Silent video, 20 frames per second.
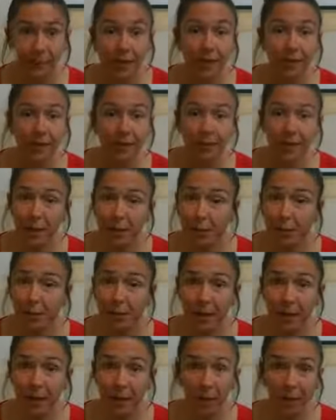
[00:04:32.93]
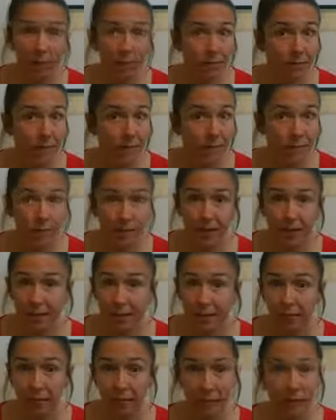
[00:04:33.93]
If they move out, that's
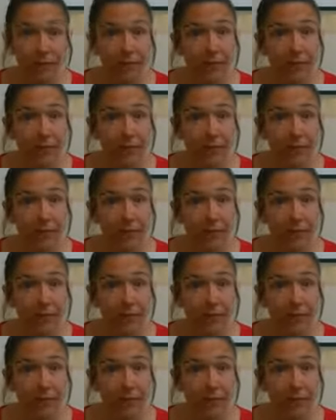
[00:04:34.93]
fine.